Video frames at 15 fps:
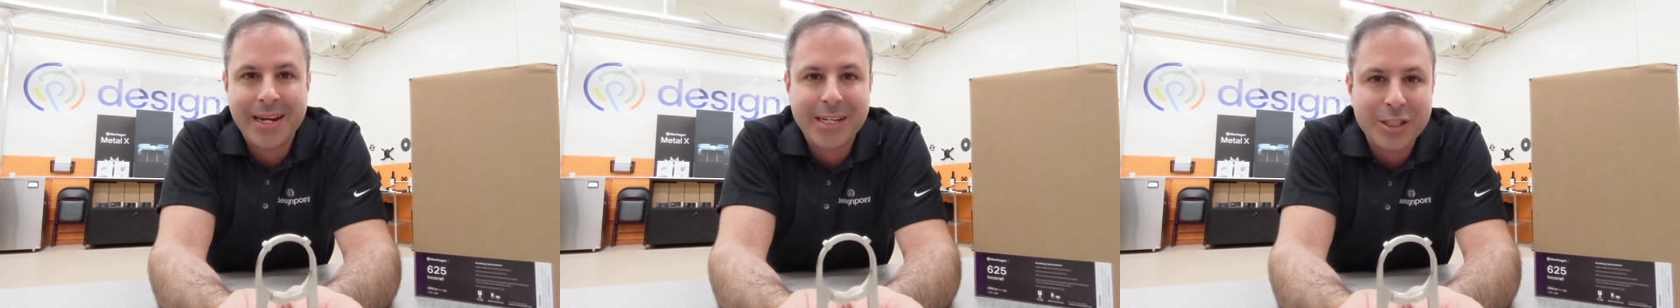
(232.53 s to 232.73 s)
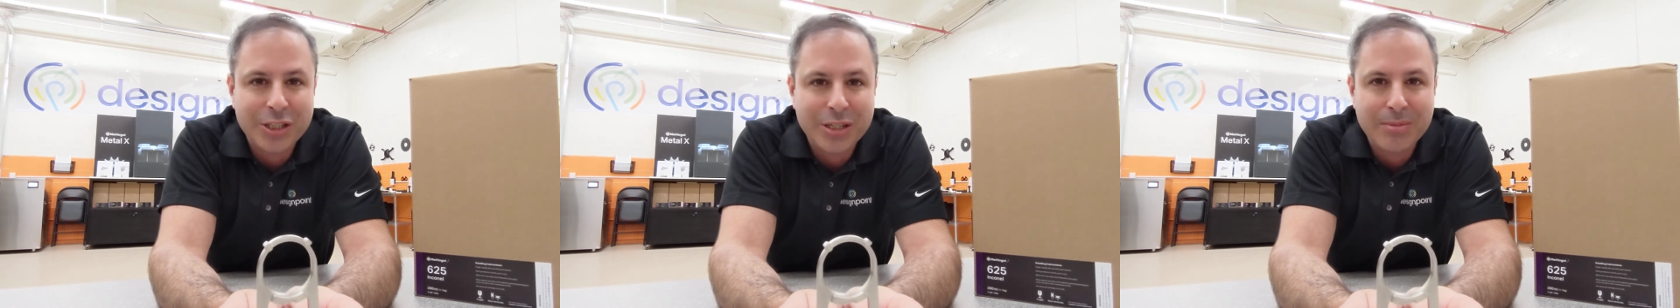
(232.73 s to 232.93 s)

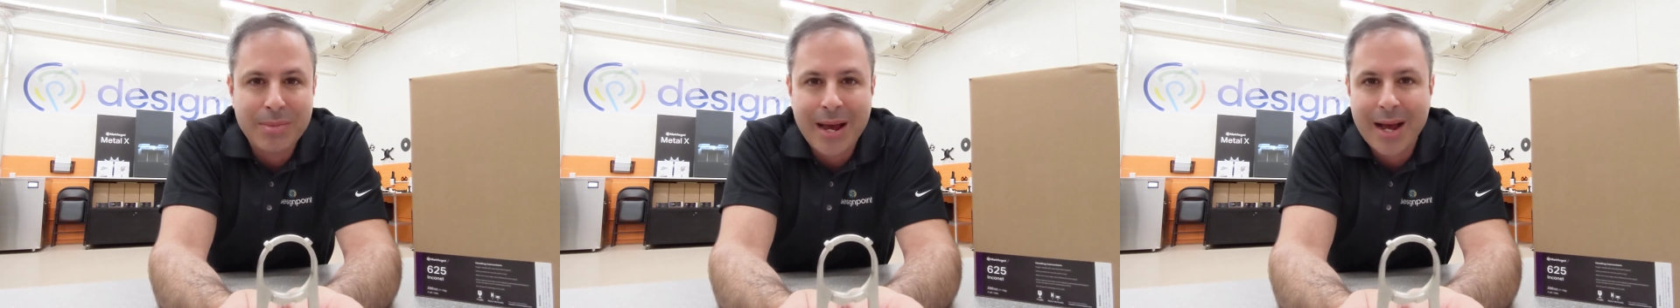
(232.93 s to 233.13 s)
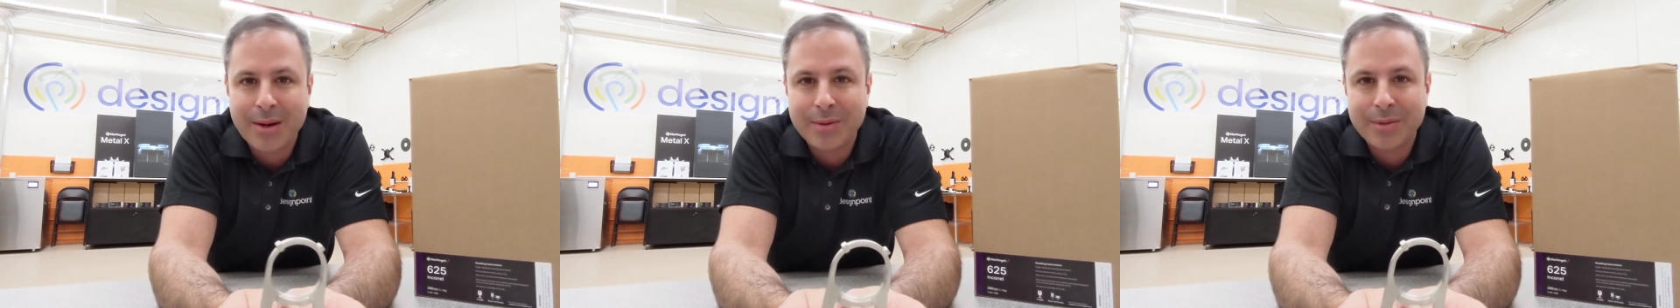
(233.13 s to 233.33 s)
engine
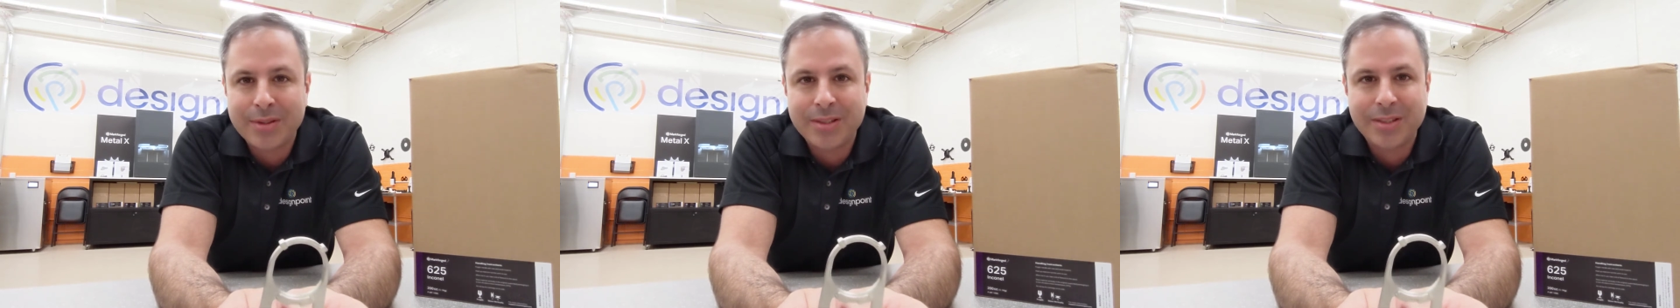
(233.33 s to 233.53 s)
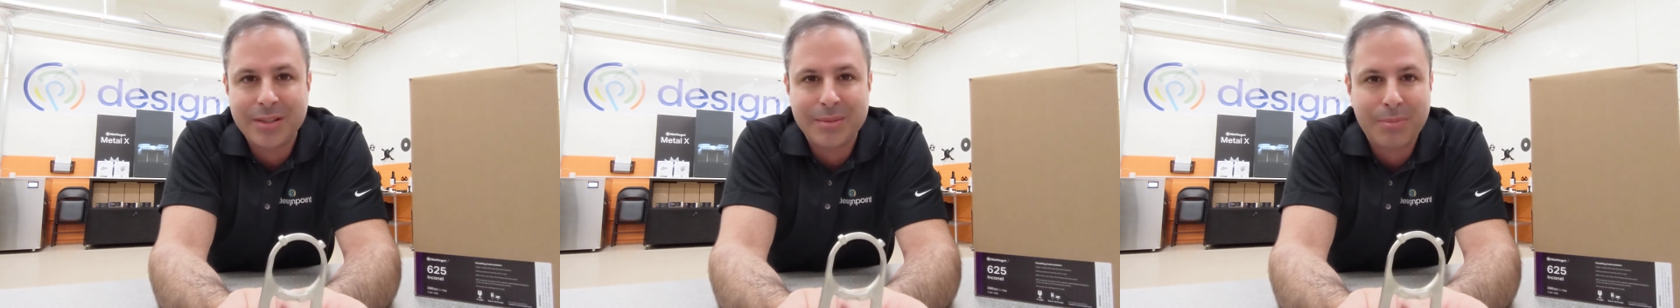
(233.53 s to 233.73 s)

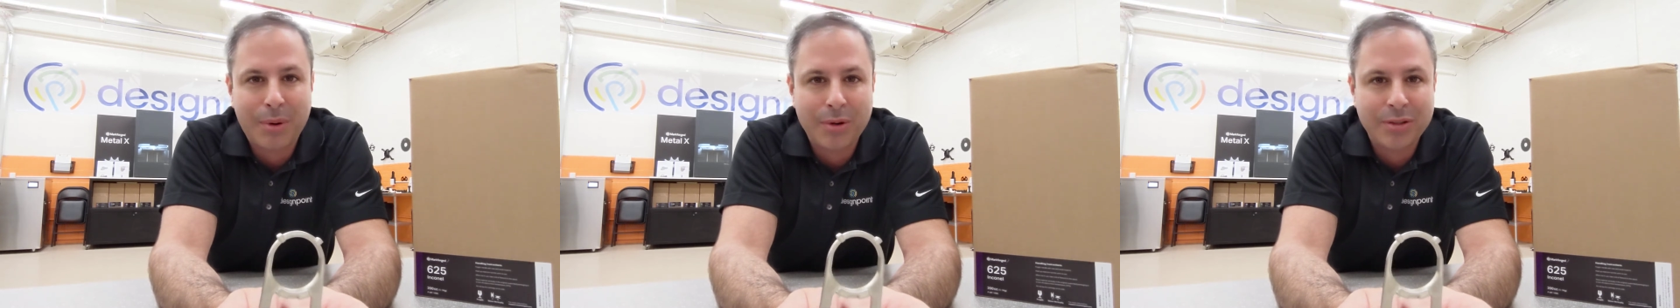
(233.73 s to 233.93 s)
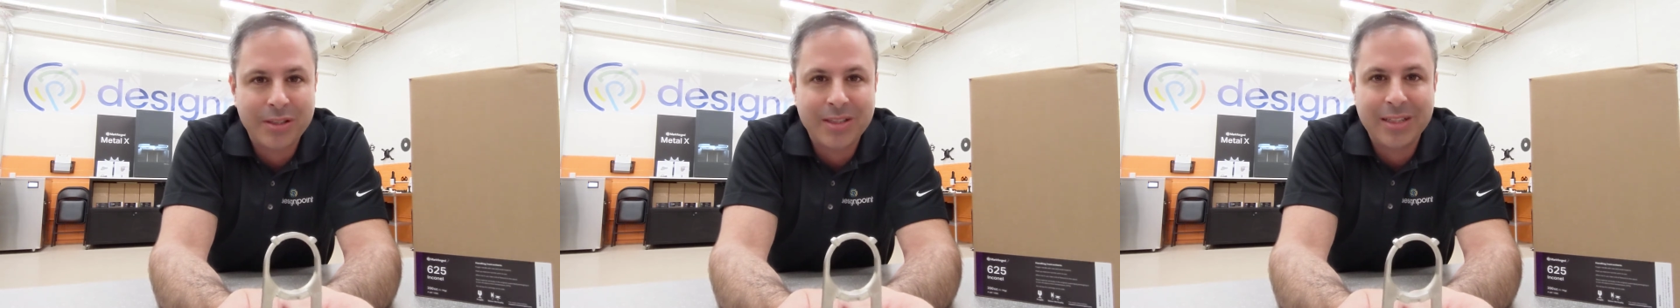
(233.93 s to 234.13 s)
mounts and
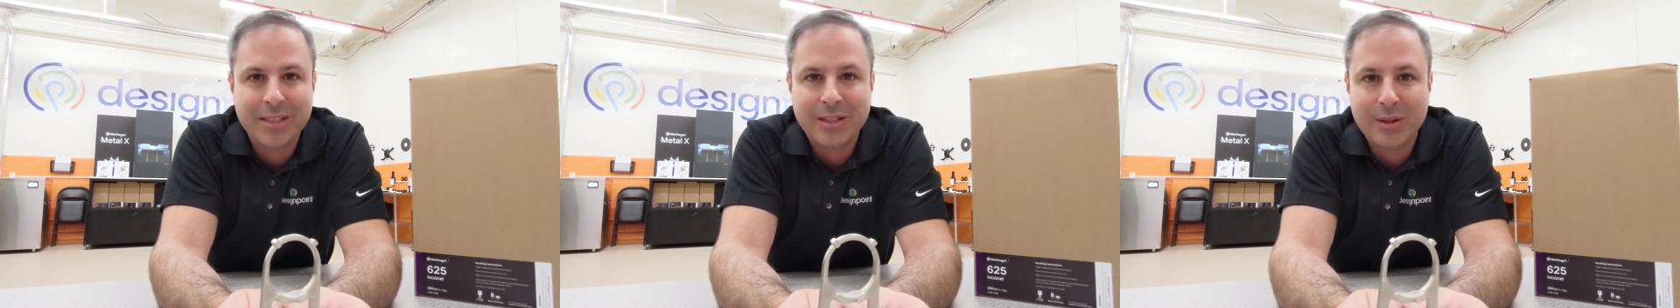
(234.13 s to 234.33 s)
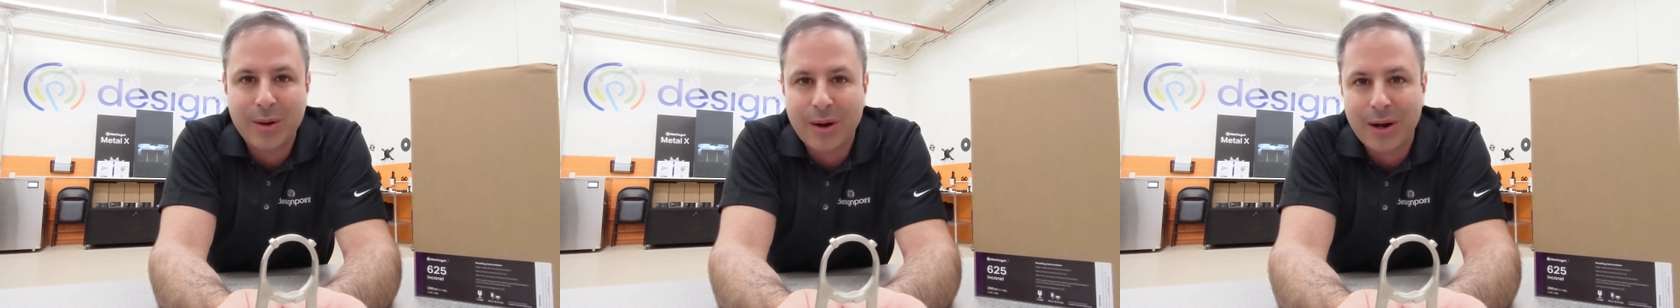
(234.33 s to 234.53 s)
parts of the
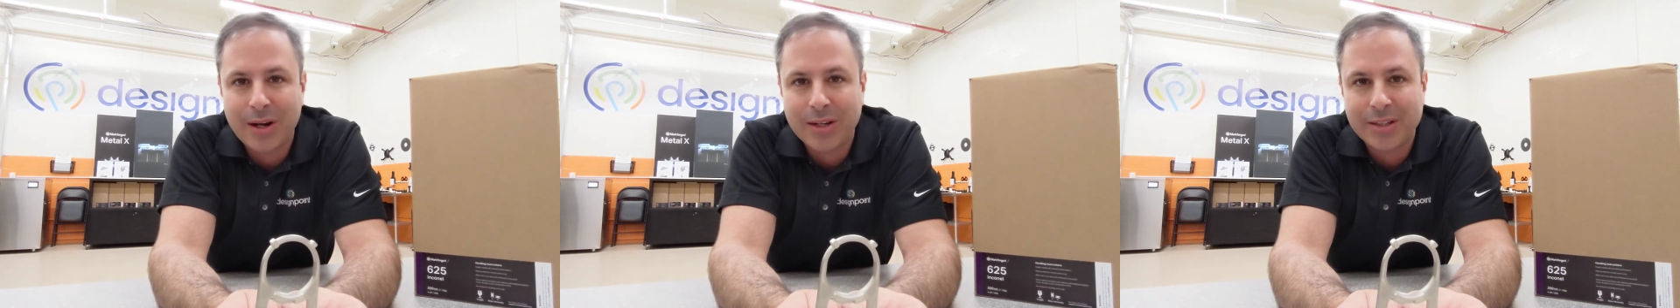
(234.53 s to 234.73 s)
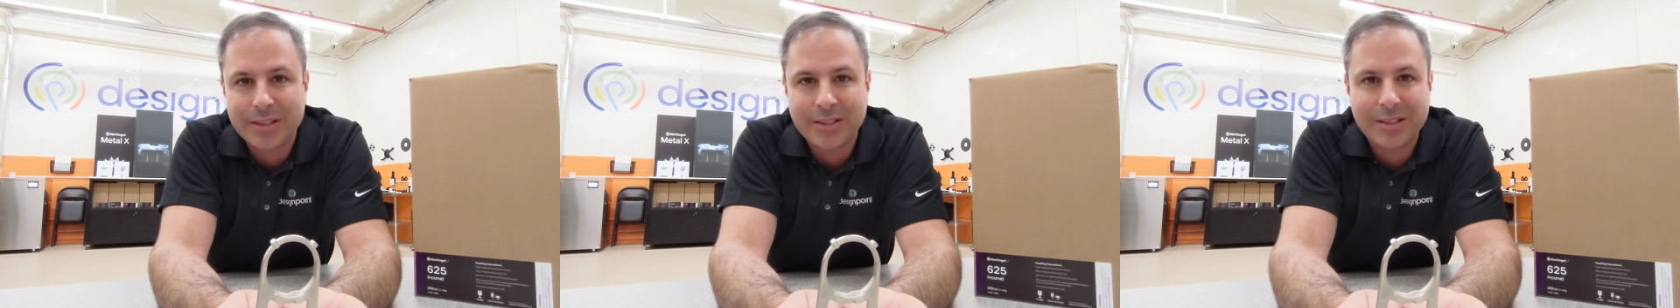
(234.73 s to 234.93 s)

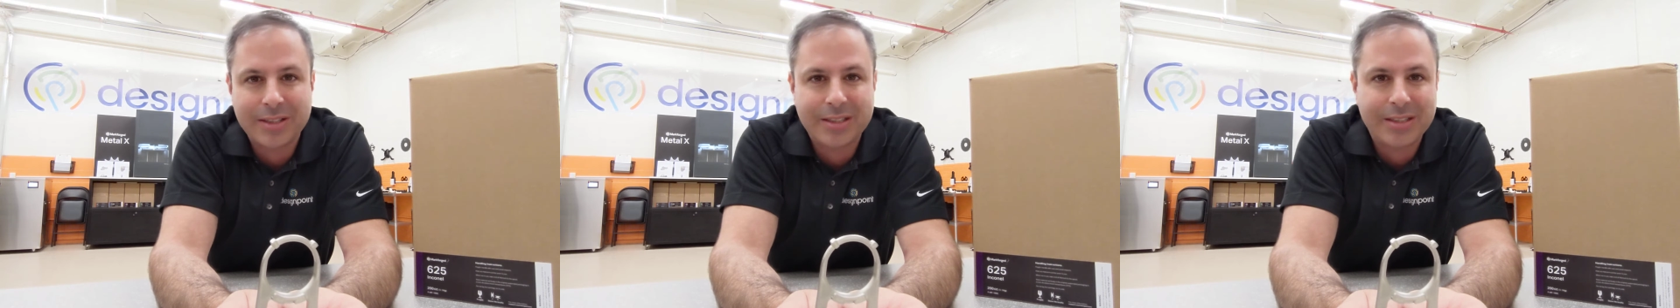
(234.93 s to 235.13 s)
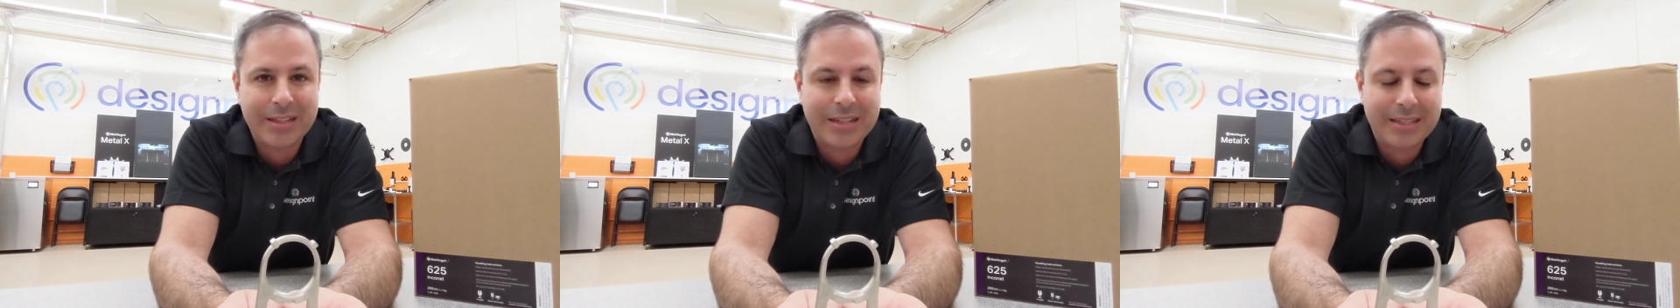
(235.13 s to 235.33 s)

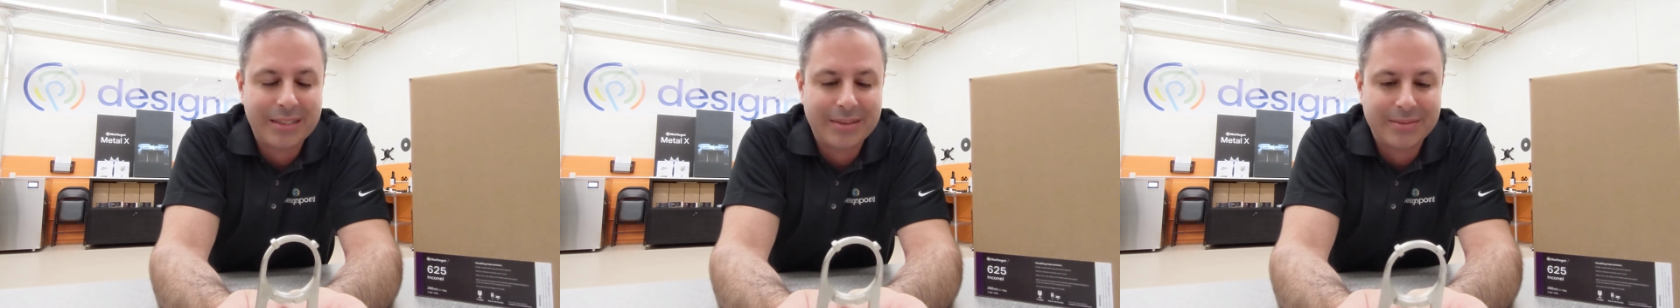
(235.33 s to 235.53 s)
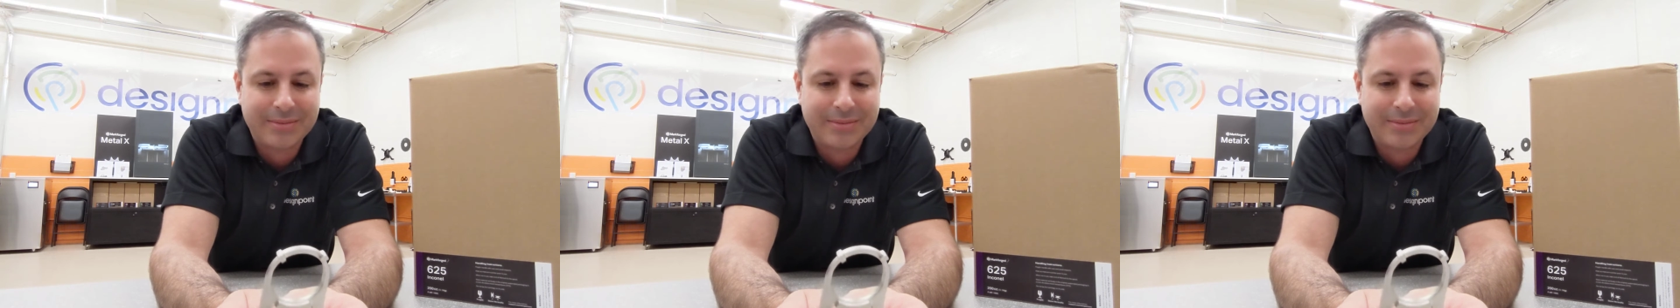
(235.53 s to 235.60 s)
exhaust and